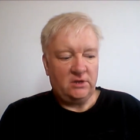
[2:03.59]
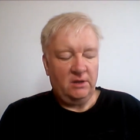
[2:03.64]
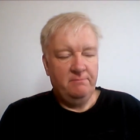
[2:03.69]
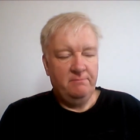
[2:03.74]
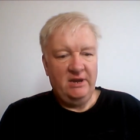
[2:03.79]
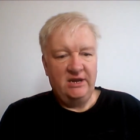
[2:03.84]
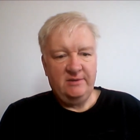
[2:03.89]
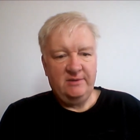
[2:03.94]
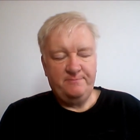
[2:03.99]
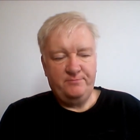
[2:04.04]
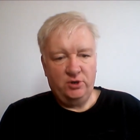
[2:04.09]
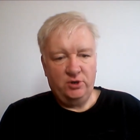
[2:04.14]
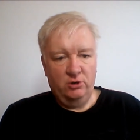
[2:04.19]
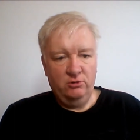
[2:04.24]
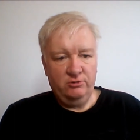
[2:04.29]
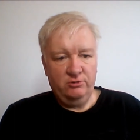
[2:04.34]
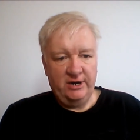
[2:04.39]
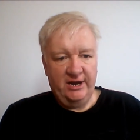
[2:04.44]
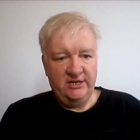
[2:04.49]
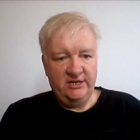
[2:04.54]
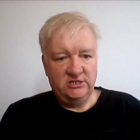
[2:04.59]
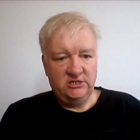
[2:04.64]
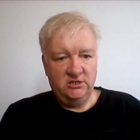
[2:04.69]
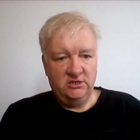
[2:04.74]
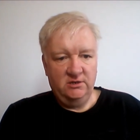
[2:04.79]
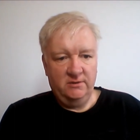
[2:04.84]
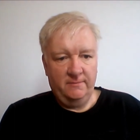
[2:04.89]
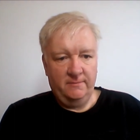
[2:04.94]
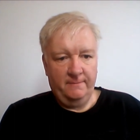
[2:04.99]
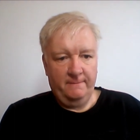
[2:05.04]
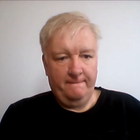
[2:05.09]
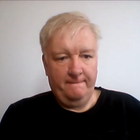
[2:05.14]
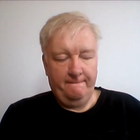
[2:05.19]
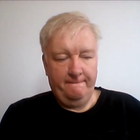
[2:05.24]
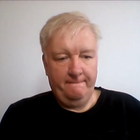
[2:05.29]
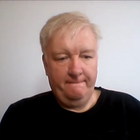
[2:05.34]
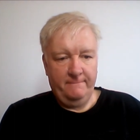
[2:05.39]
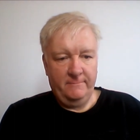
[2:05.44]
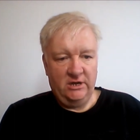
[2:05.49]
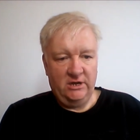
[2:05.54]
make progress
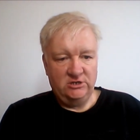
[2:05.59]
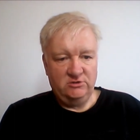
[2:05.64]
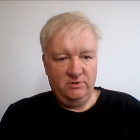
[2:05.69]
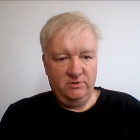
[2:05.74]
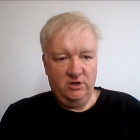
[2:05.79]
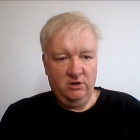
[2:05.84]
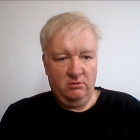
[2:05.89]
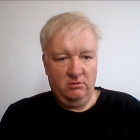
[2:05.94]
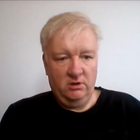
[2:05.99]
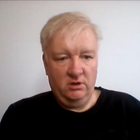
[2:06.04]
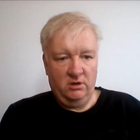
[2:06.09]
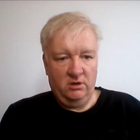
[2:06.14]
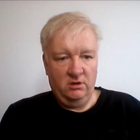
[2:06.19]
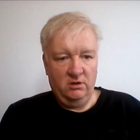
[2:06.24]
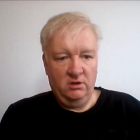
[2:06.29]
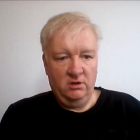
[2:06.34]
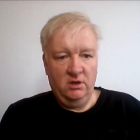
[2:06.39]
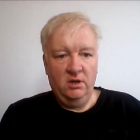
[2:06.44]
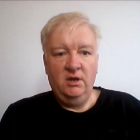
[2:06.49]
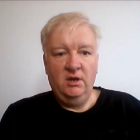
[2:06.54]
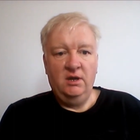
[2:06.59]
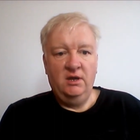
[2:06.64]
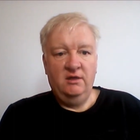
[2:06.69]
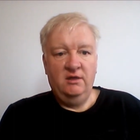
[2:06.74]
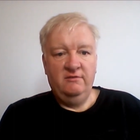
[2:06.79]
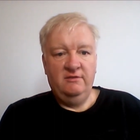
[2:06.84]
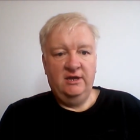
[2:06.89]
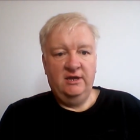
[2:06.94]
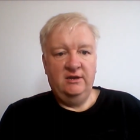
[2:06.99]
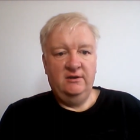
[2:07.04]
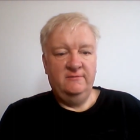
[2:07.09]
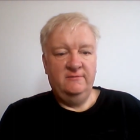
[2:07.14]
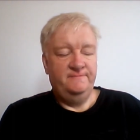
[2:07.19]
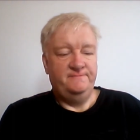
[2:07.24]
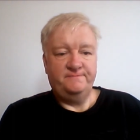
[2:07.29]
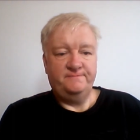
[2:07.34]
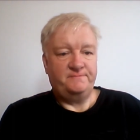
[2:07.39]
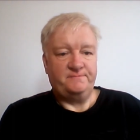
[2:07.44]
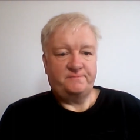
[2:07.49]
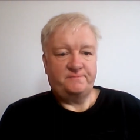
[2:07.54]
as we go along, then
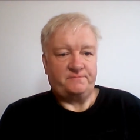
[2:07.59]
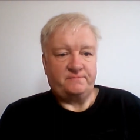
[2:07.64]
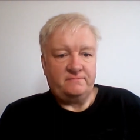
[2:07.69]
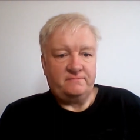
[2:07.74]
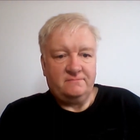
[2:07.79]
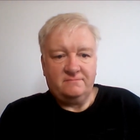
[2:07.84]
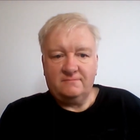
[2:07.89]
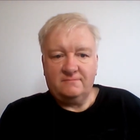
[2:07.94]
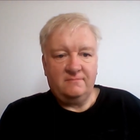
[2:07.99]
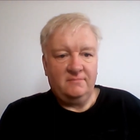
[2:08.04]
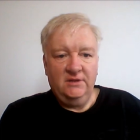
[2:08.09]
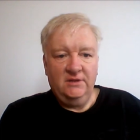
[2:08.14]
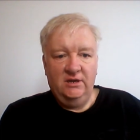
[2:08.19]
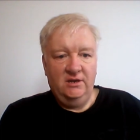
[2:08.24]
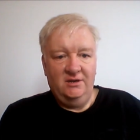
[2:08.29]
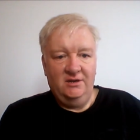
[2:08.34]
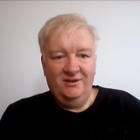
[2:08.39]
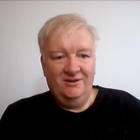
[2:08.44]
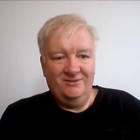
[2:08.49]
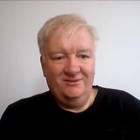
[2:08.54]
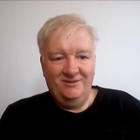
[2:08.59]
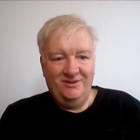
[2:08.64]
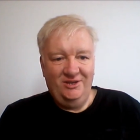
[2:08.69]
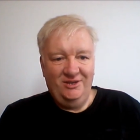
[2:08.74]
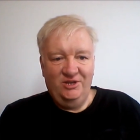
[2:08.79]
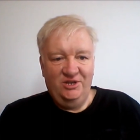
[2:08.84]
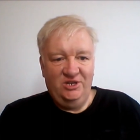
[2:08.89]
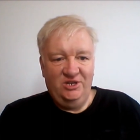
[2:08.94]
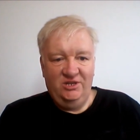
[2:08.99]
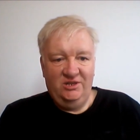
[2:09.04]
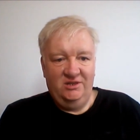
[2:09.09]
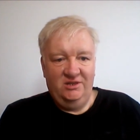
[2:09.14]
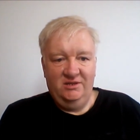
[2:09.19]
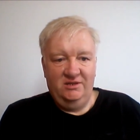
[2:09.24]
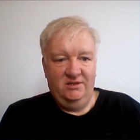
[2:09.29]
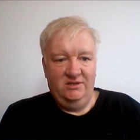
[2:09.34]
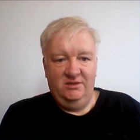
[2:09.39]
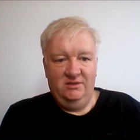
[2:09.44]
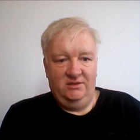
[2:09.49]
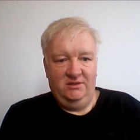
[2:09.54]
you know,
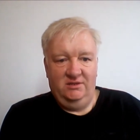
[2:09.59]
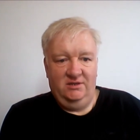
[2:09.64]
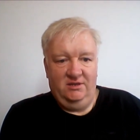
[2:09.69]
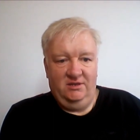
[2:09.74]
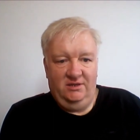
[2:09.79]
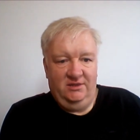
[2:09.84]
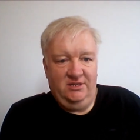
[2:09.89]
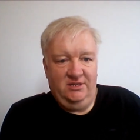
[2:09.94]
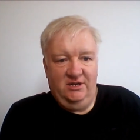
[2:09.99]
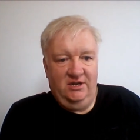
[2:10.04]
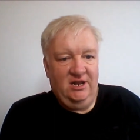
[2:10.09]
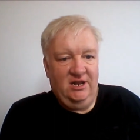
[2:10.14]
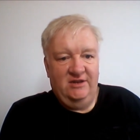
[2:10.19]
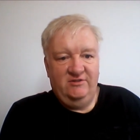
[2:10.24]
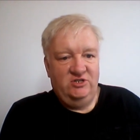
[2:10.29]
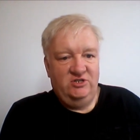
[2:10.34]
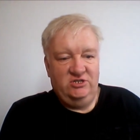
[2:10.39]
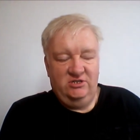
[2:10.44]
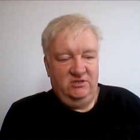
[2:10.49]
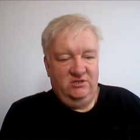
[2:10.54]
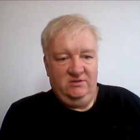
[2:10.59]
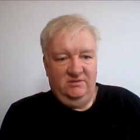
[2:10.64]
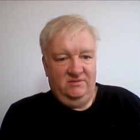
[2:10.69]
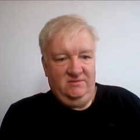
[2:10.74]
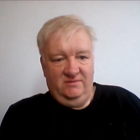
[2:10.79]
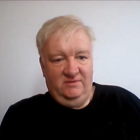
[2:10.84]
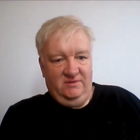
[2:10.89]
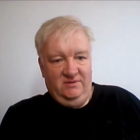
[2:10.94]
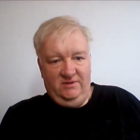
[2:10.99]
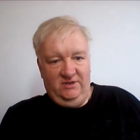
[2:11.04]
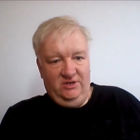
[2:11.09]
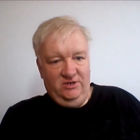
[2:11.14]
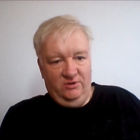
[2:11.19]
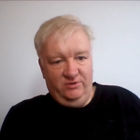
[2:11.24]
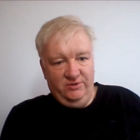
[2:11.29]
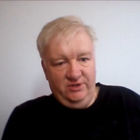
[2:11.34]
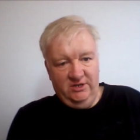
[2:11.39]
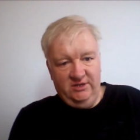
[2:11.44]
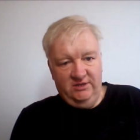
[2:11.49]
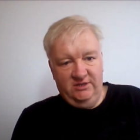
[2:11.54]
life's, you
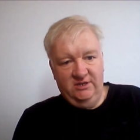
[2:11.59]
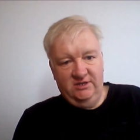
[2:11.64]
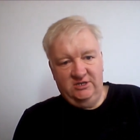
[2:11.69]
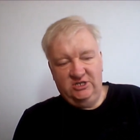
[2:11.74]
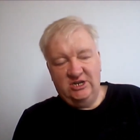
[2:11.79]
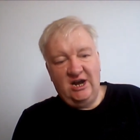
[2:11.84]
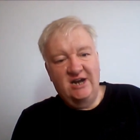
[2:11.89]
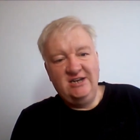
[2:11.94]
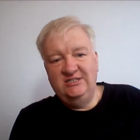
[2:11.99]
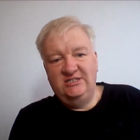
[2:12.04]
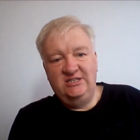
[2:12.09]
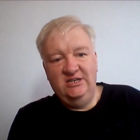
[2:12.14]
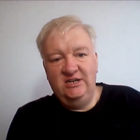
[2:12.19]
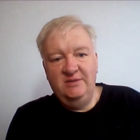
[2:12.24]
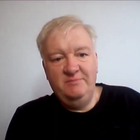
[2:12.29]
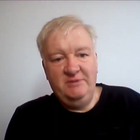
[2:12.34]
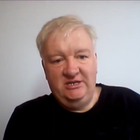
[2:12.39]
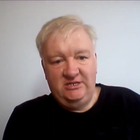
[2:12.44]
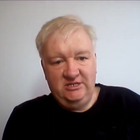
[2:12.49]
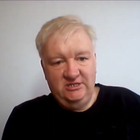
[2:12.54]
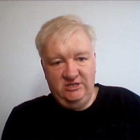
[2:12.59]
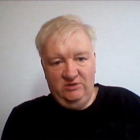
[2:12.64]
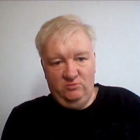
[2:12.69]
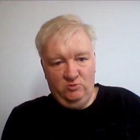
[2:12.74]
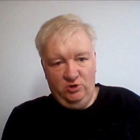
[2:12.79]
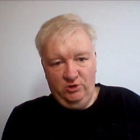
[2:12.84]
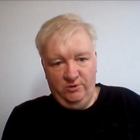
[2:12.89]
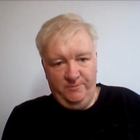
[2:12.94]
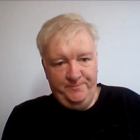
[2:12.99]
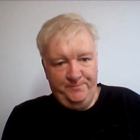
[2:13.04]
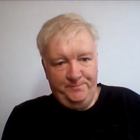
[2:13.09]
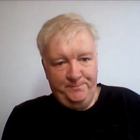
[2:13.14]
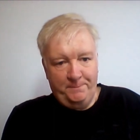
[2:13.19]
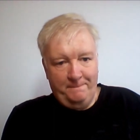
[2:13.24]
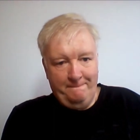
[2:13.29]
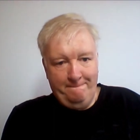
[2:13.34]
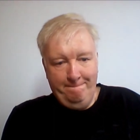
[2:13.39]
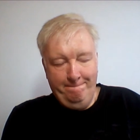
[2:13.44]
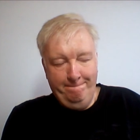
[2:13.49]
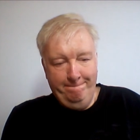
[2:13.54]
know, the sky's the limit, as it
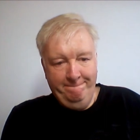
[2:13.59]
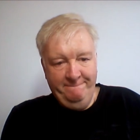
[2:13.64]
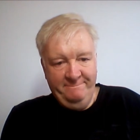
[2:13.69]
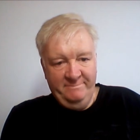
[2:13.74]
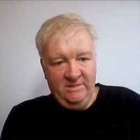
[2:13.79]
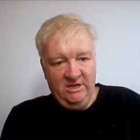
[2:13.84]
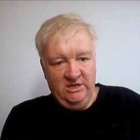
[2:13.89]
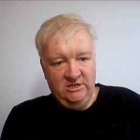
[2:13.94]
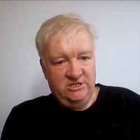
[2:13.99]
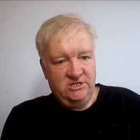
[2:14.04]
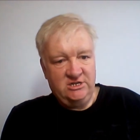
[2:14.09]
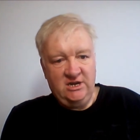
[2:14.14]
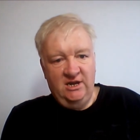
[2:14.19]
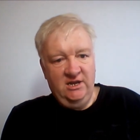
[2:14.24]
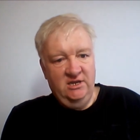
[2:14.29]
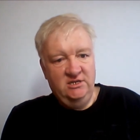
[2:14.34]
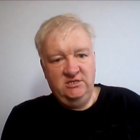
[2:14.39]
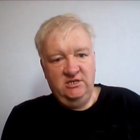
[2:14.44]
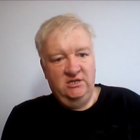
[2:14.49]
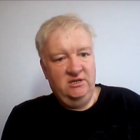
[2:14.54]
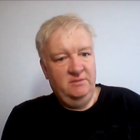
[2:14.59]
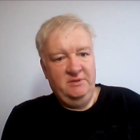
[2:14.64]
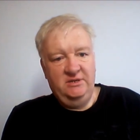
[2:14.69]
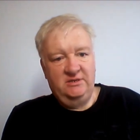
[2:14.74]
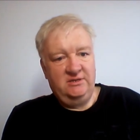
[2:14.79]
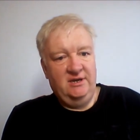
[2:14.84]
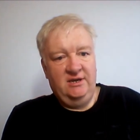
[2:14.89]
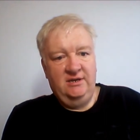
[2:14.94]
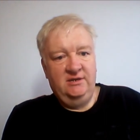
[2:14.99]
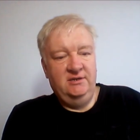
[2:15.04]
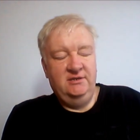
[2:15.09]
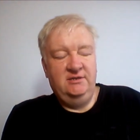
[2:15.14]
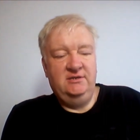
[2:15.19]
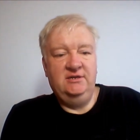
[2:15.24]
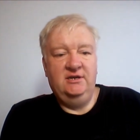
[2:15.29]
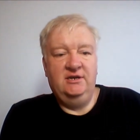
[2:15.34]
were. The sky is the limit, and